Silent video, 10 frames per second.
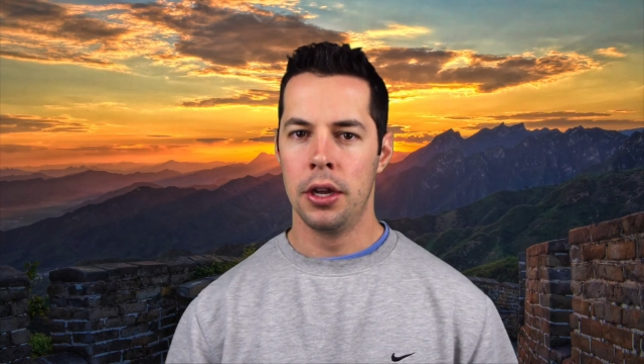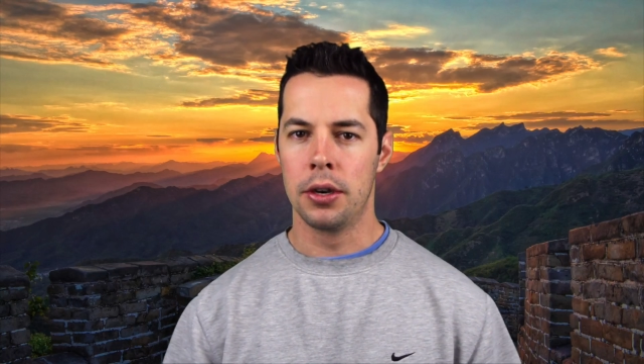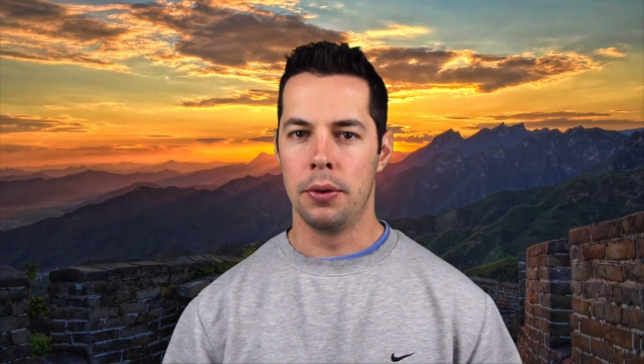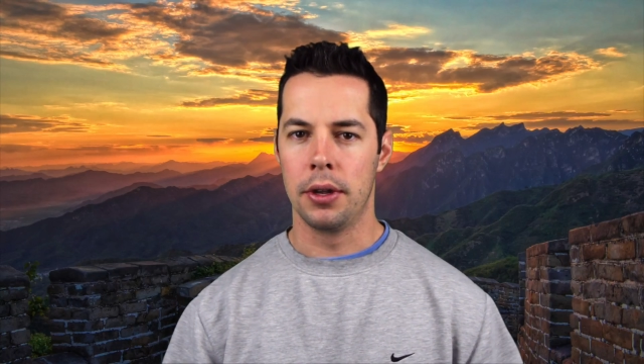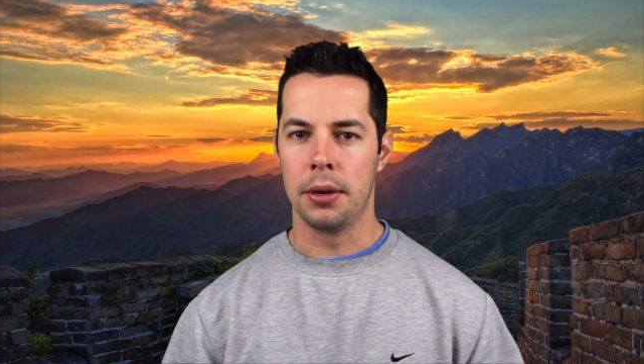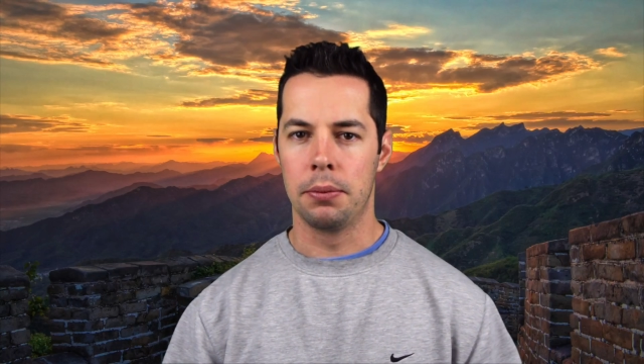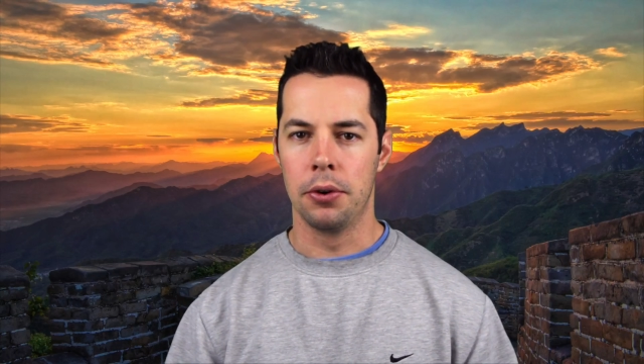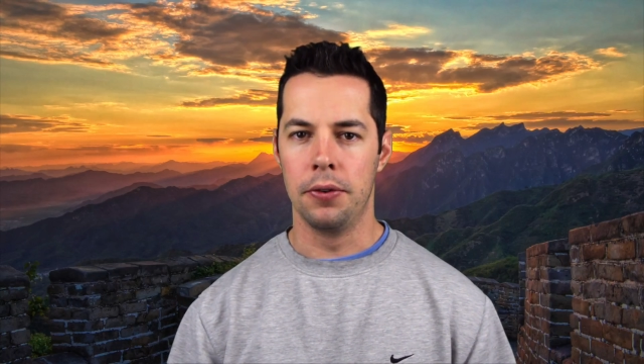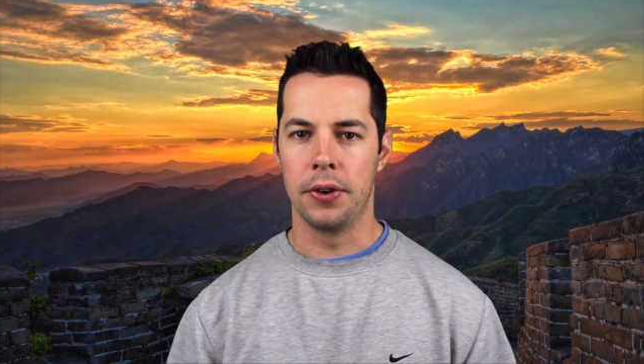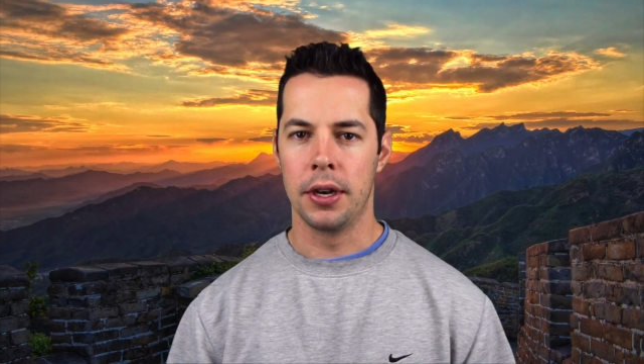to really
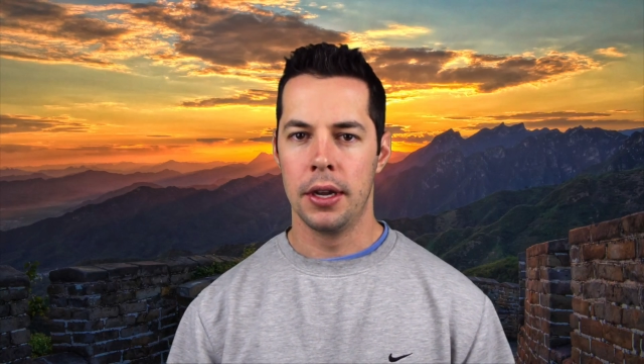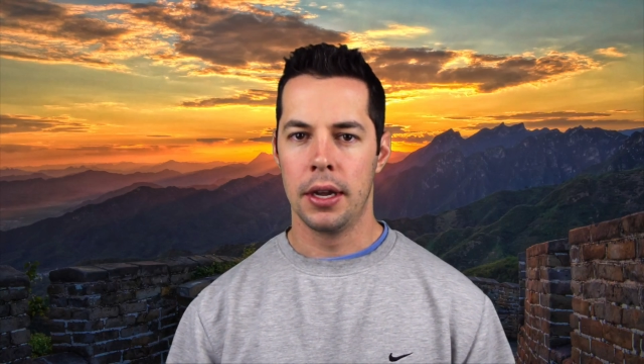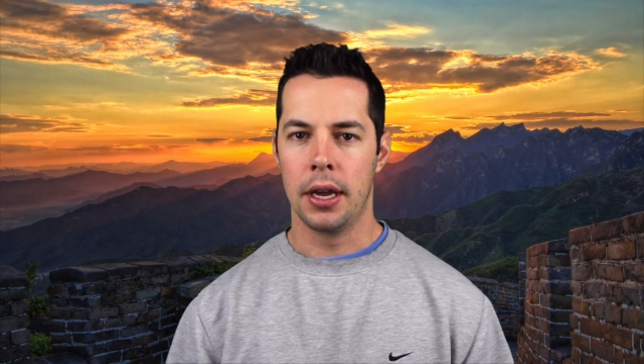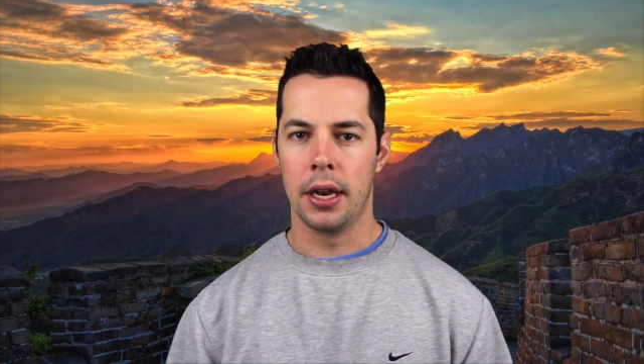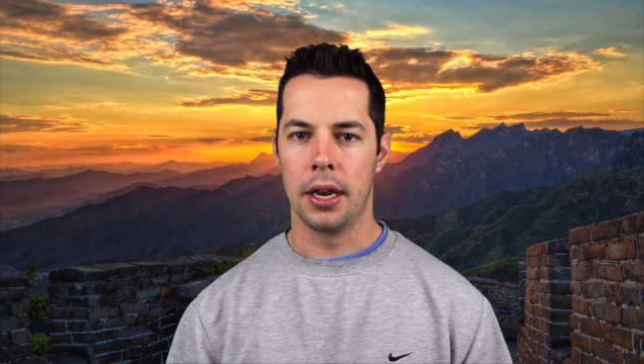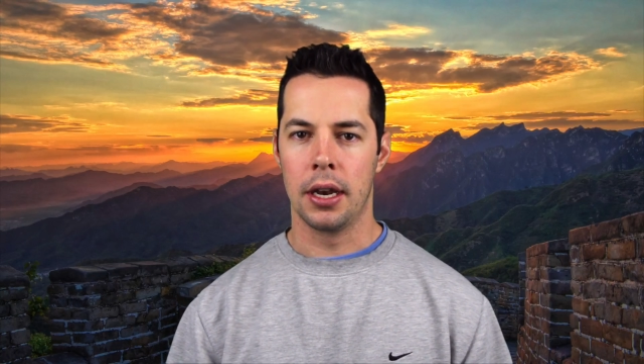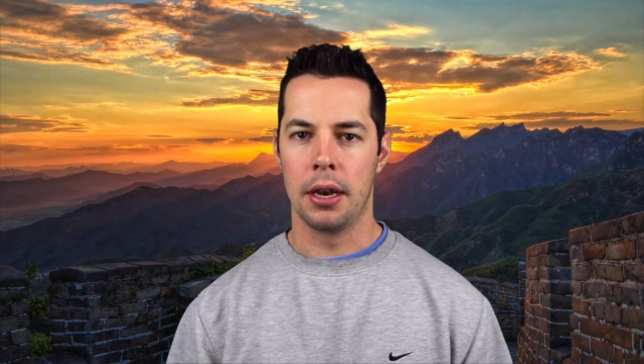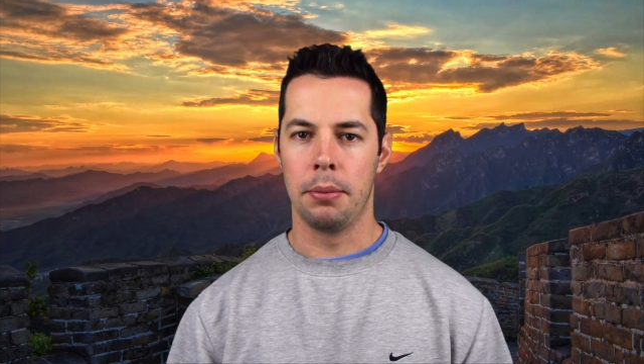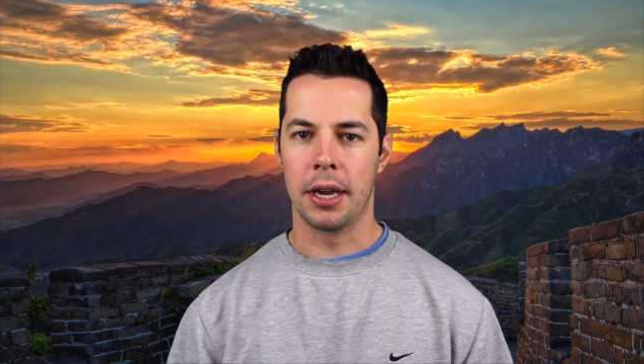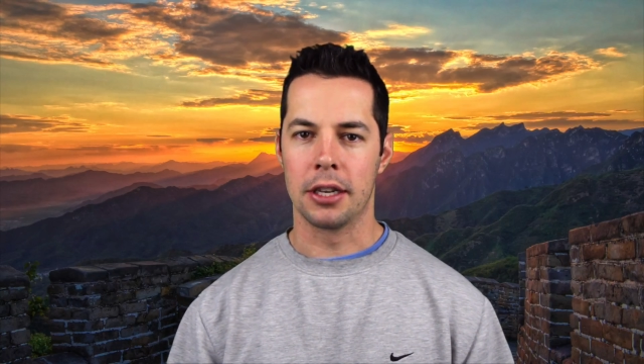improve it
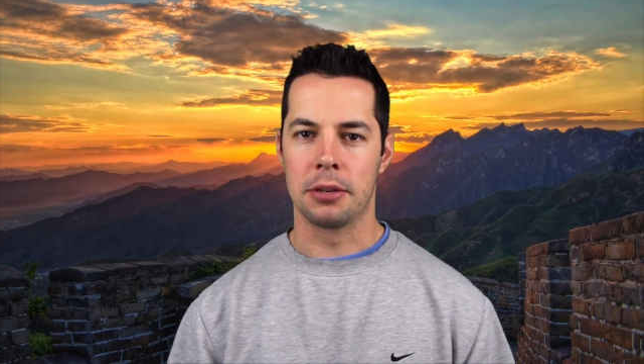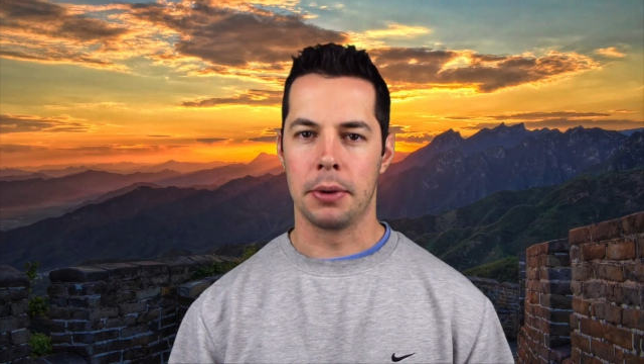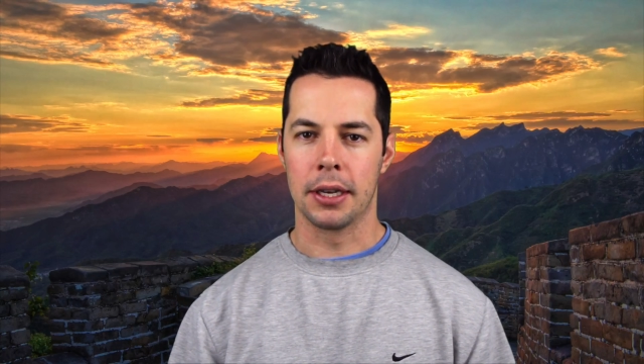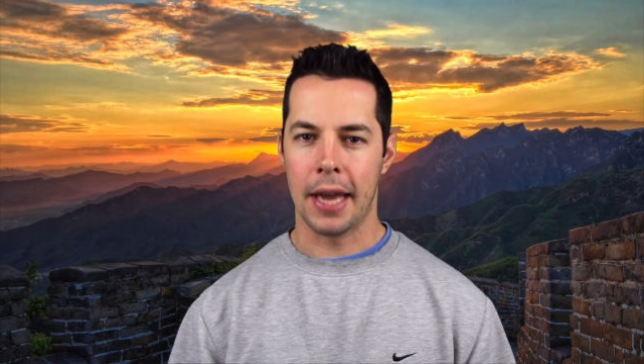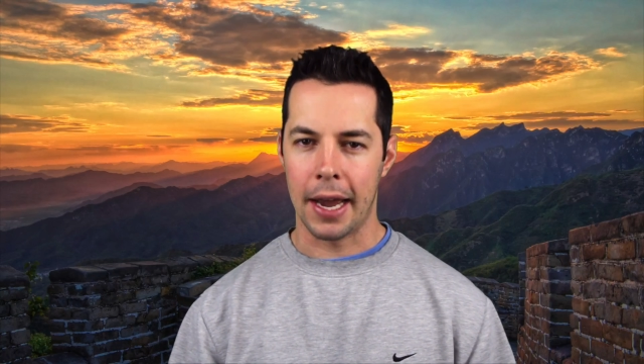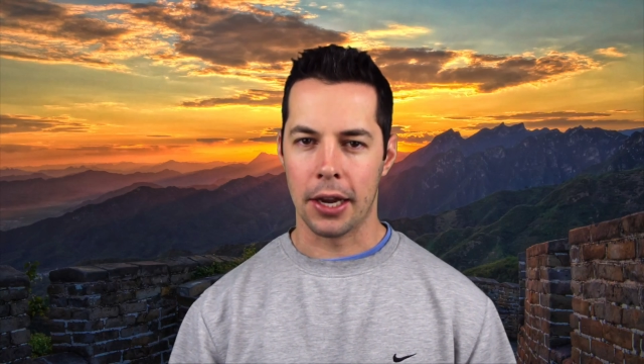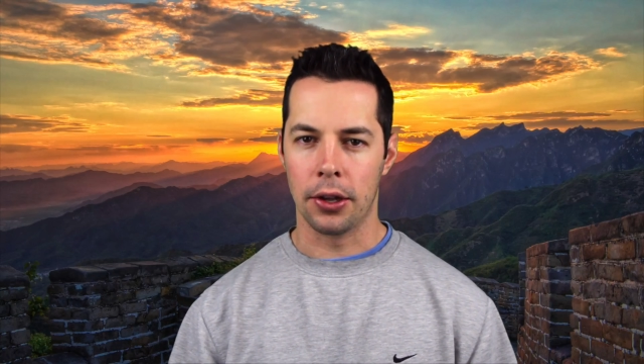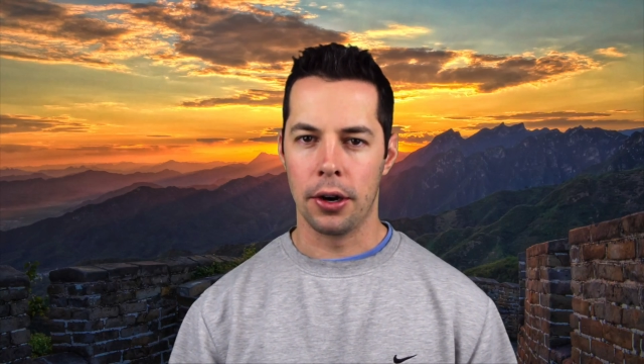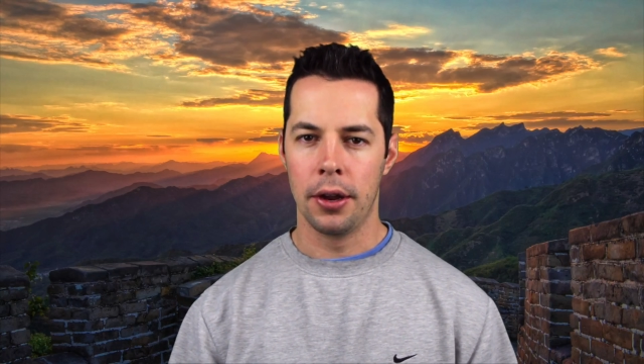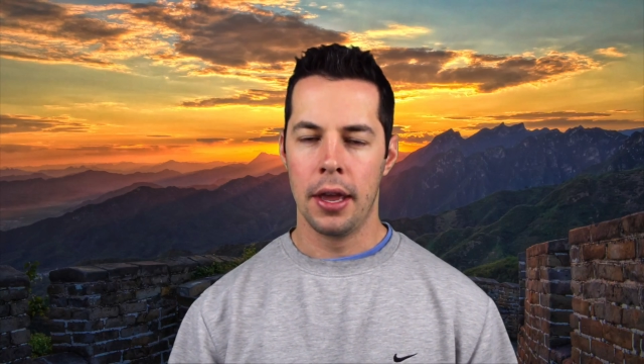and make it
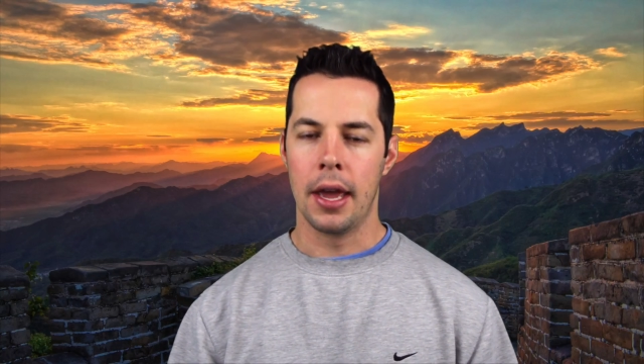spectacular.